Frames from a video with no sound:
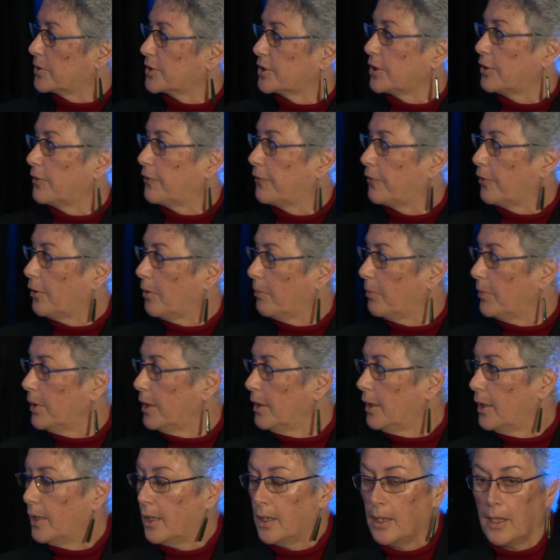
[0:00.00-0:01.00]
also from
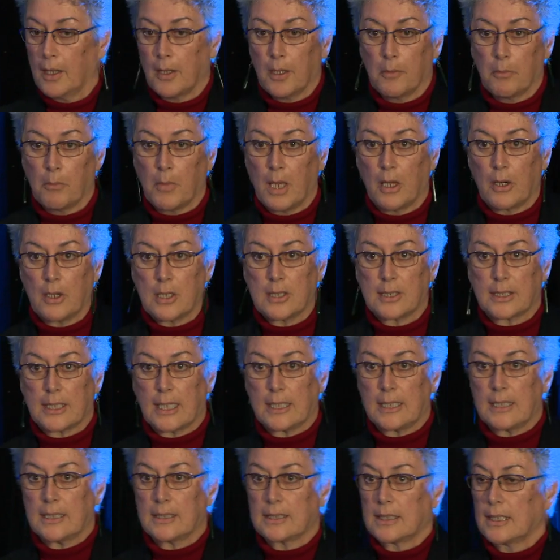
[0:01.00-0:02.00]
Māori
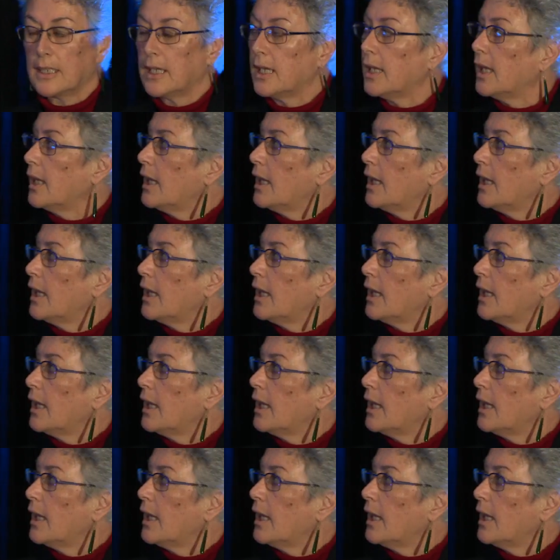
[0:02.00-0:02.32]
Studies.